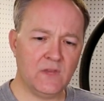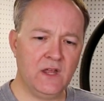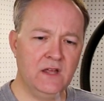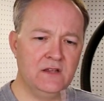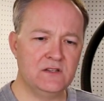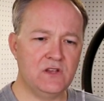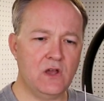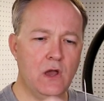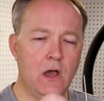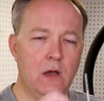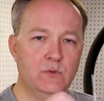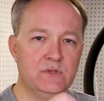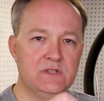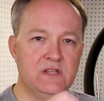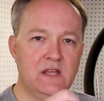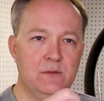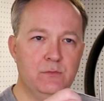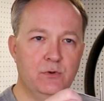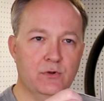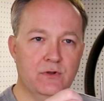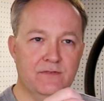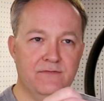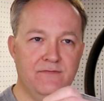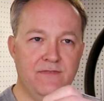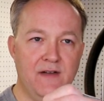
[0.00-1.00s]
And so I was
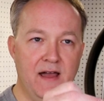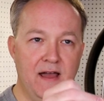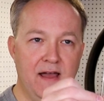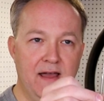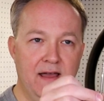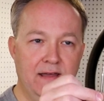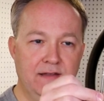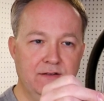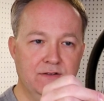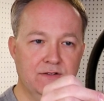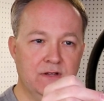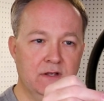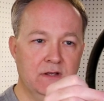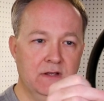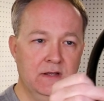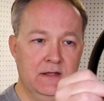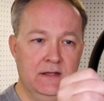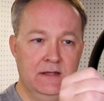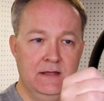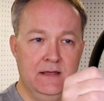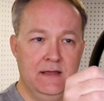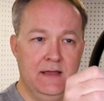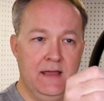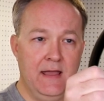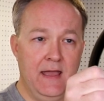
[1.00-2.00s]
able to find
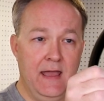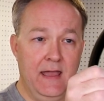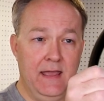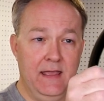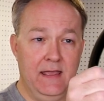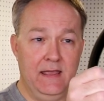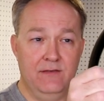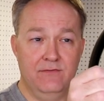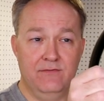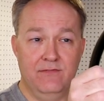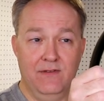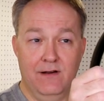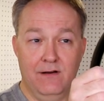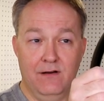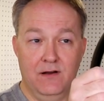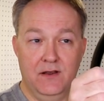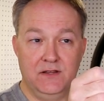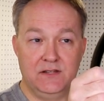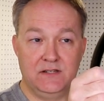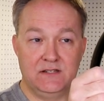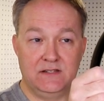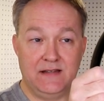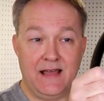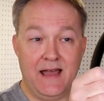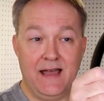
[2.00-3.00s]
a
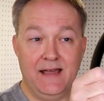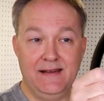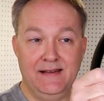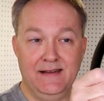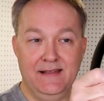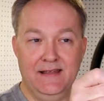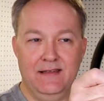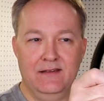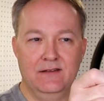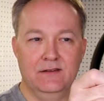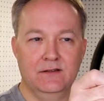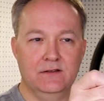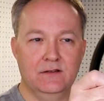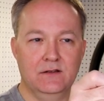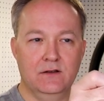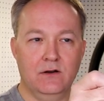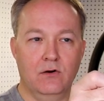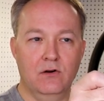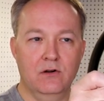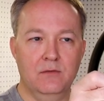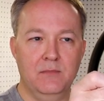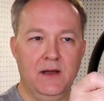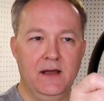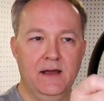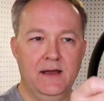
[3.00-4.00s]
very tiny
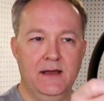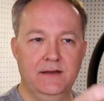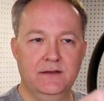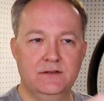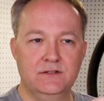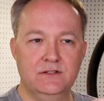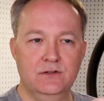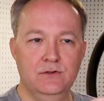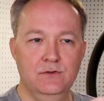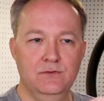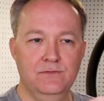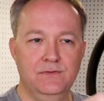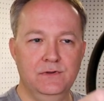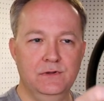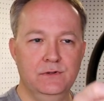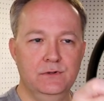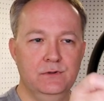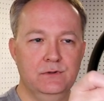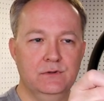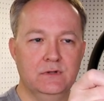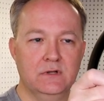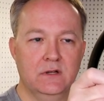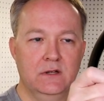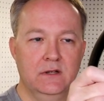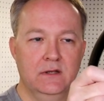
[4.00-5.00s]
carbide two
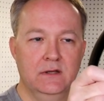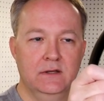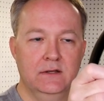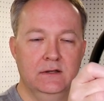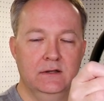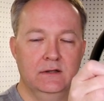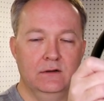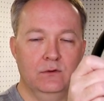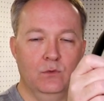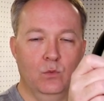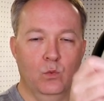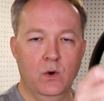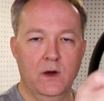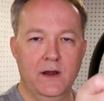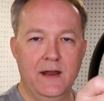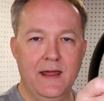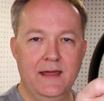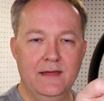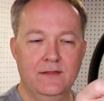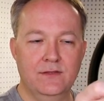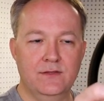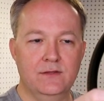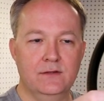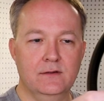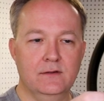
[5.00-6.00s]
flute 1
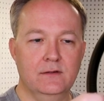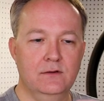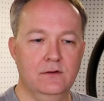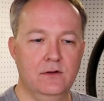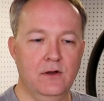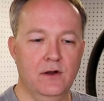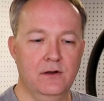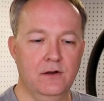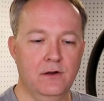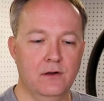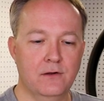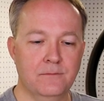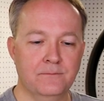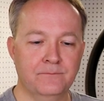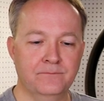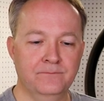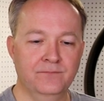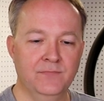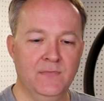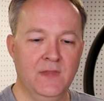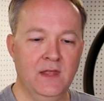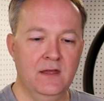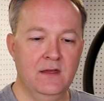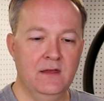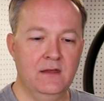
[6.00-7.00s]
8 cutter.
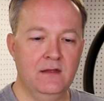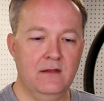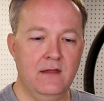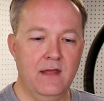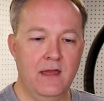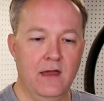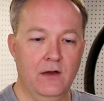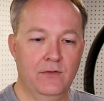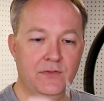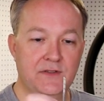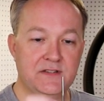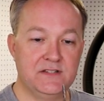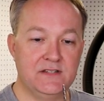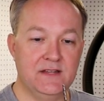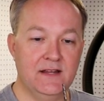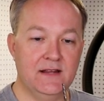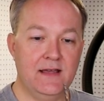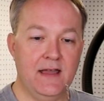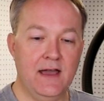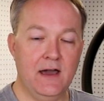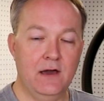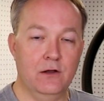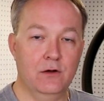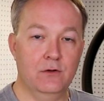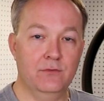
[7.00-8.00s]
Now the
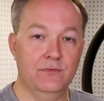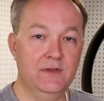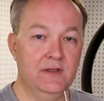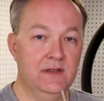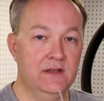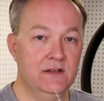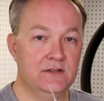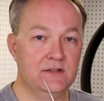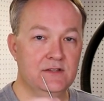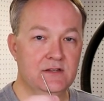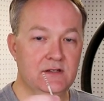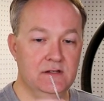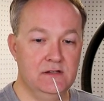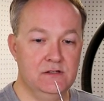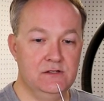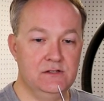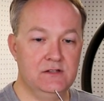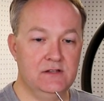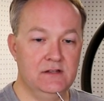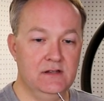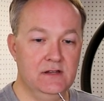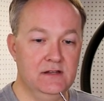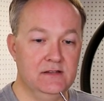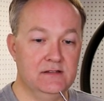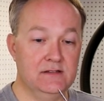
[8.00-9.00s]
stick out on this
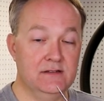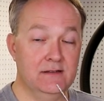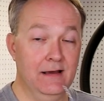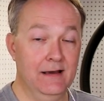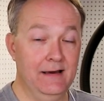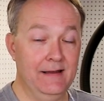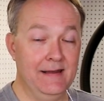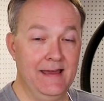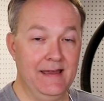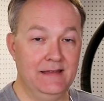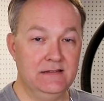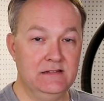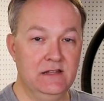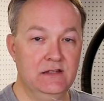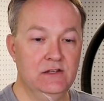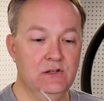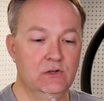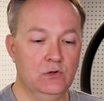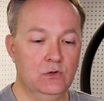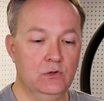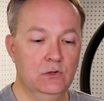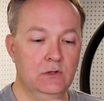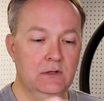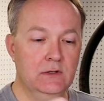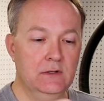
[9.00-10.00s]
is, is not
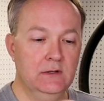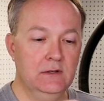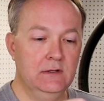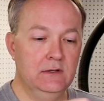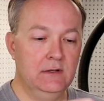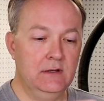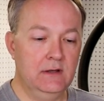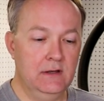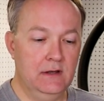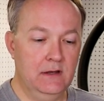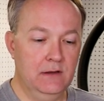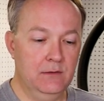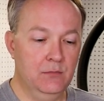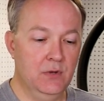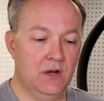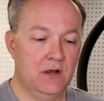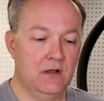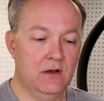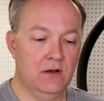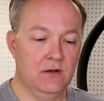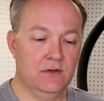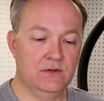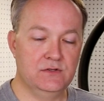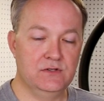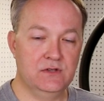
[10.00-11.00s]
ideal uh,
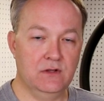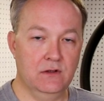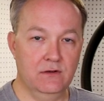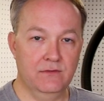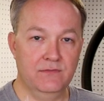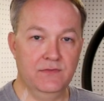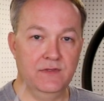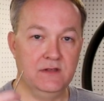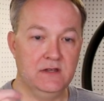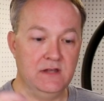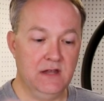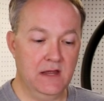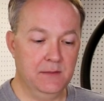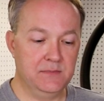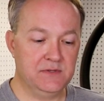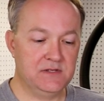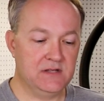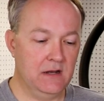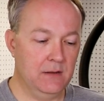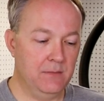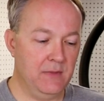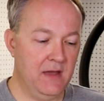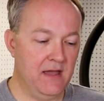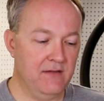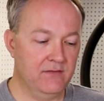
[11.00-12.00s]
because of the depths
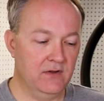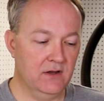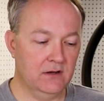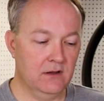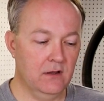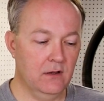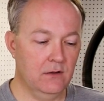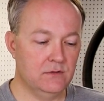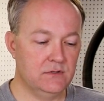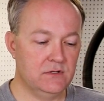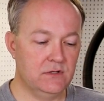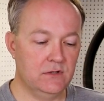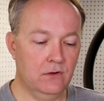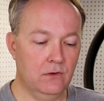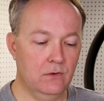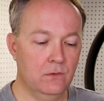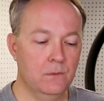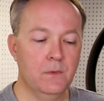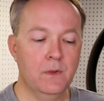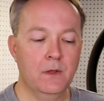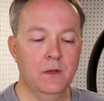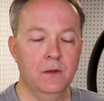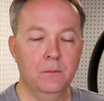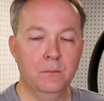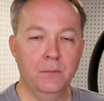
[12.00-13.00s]
that I'm having to go
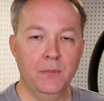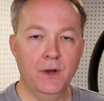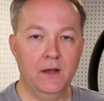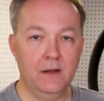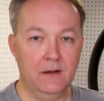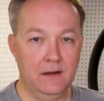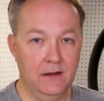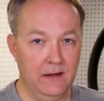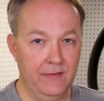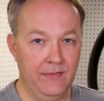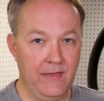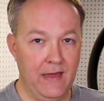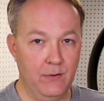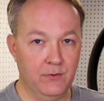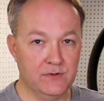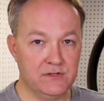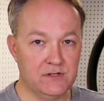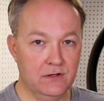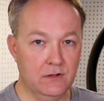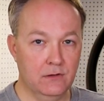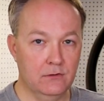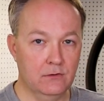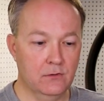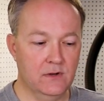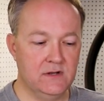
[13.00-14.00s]
to, but, and that was
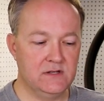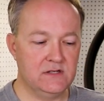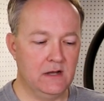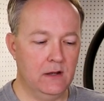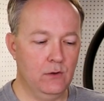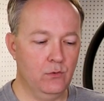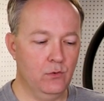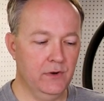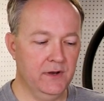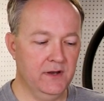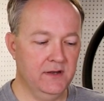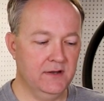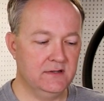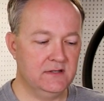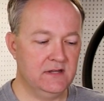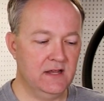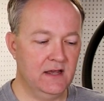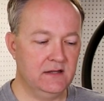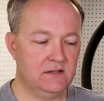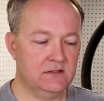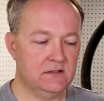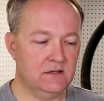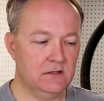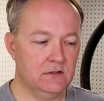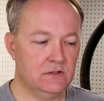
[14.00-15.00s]
another reason I wanted to
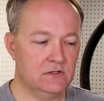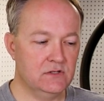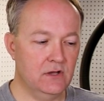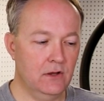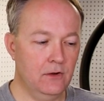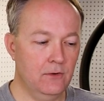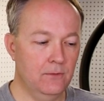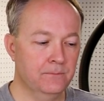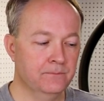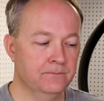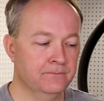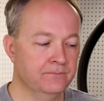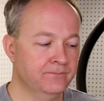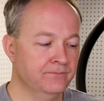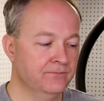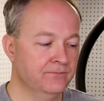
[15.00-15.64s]
test it. So